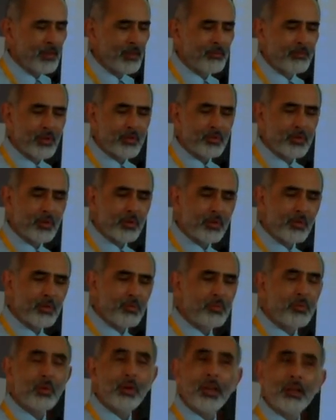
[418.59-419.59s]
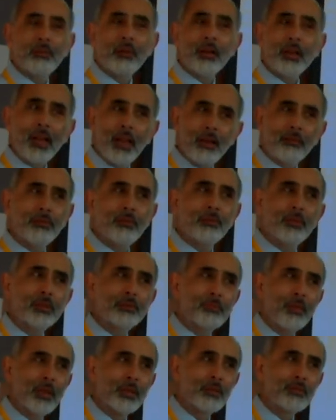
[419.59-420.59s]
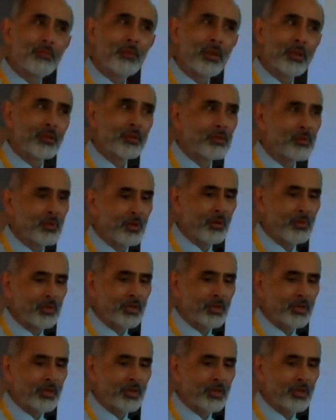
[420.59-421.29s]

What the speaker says: The virtual group, only about half of the Spanish speakers